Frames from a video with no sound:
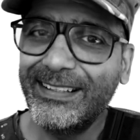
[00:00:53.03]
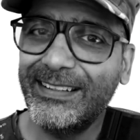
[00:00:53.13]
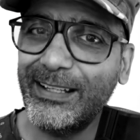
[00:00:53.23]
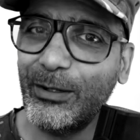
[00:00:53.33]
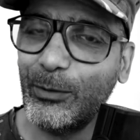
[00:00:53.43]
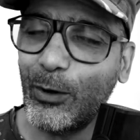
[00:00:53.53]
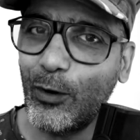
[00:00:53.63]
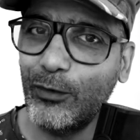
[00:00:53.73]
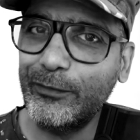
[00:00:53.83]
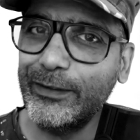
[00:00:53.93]
they don't
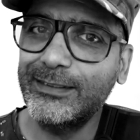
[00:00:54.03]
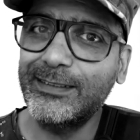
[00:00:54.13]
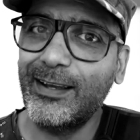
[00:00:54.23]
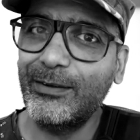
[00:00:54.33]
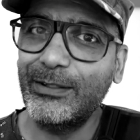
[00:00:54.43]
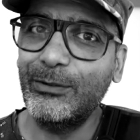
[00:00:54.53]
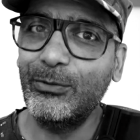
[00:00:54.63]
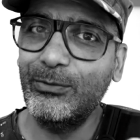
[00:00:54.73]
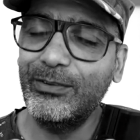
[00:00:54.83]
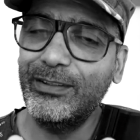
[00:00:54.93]
often tell
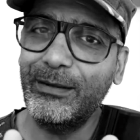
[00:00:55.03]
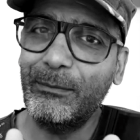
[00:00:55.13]
you the